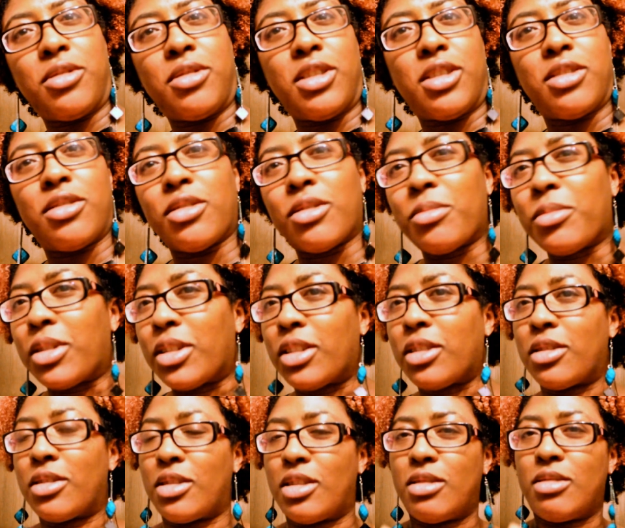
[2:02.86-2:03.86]
Scratcher, I'll
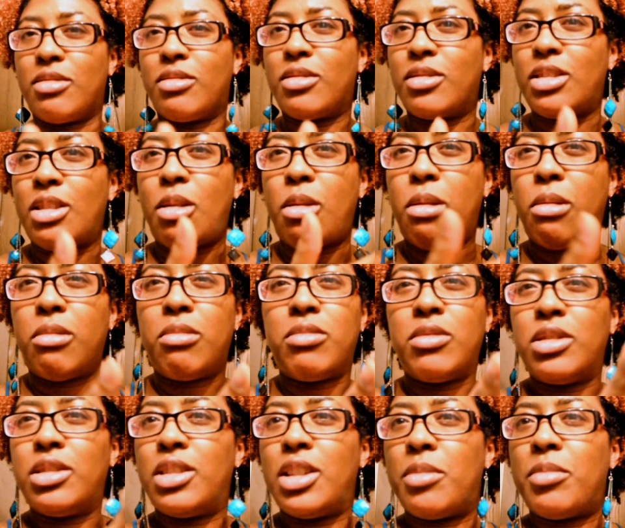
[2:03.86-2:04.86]
make you... What
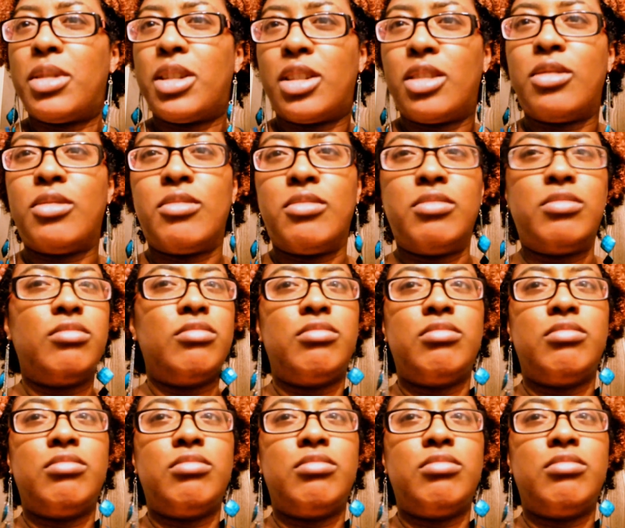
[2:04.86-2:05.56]
does that make you?